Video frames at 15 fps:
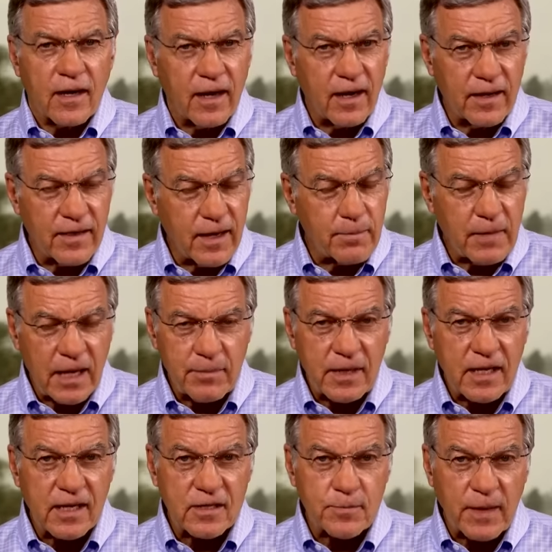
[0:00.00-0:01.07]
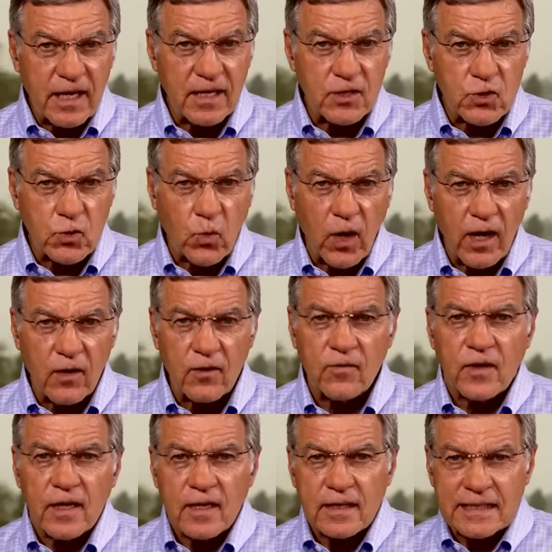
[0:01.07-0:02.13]
they may be as many as
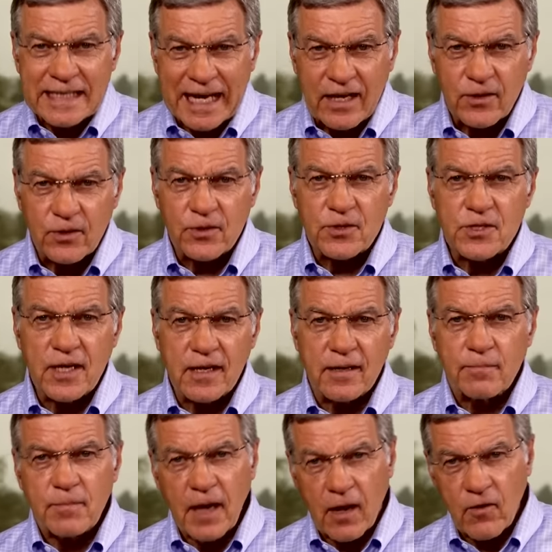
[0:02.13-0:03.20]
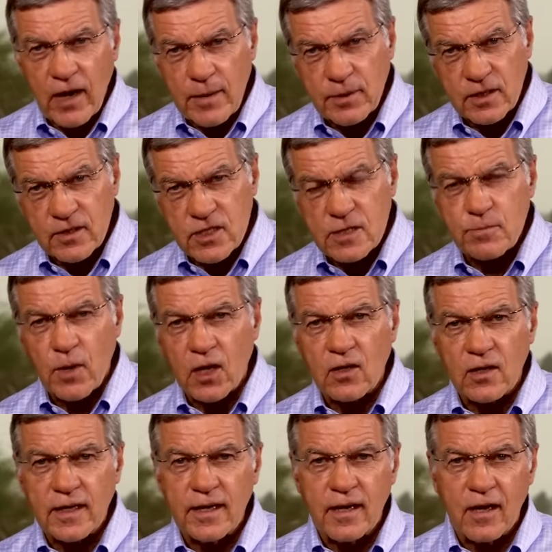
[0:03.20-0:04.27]
12 tunnels that are able to
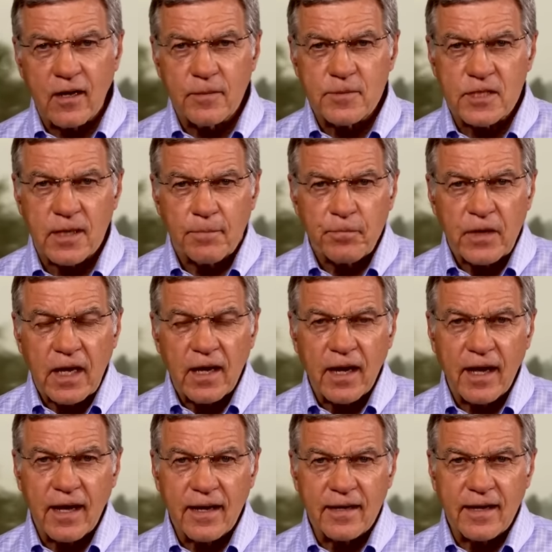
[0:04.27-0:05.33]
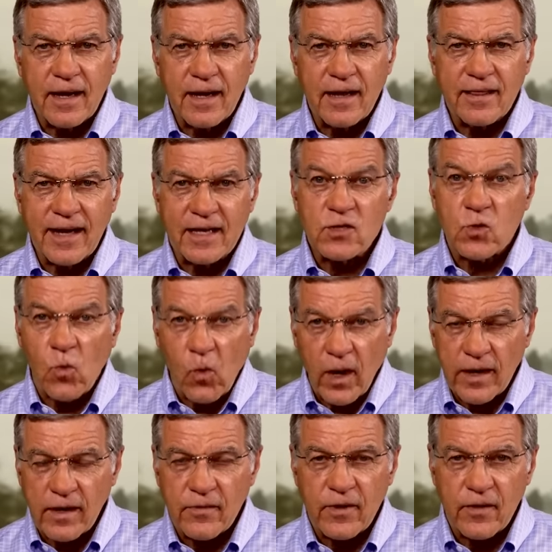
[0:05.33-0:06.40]
smuggle in arms. And that's
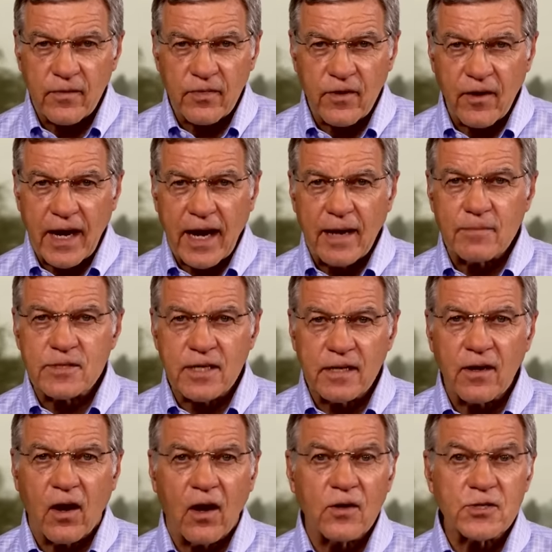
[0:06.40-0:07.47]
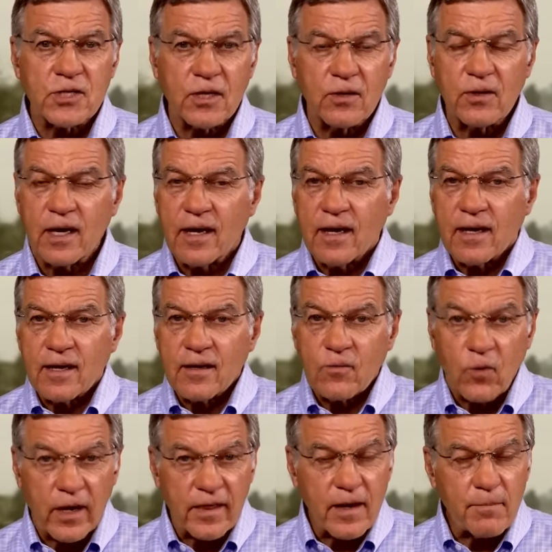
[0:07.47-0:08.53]
one of their aims. And also,
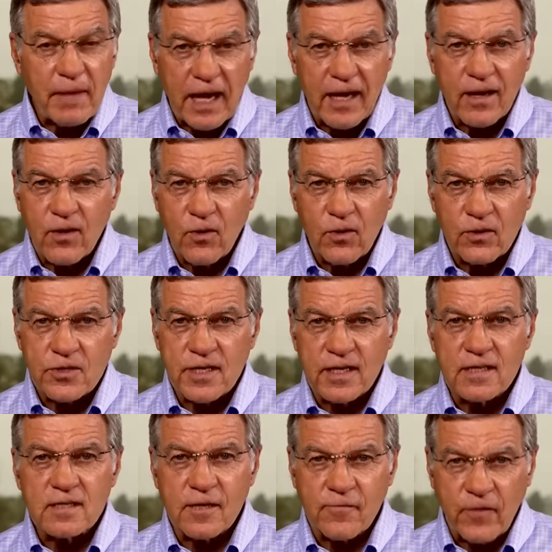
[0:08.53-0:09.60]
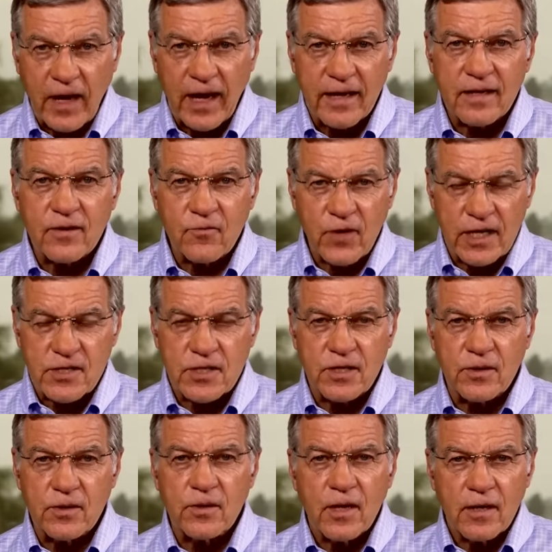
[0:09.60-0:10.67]
one of their main goals is to find and
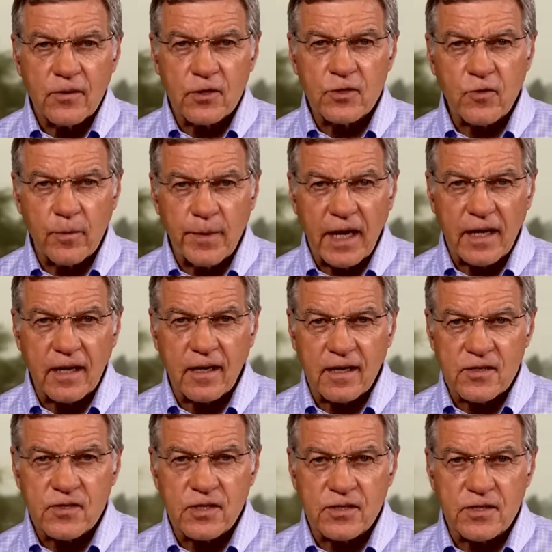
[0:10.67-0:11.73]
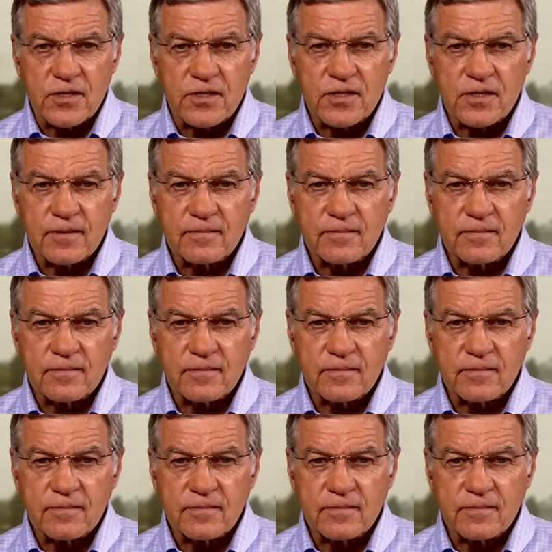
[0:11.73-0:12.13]
rescue those remaining hostages.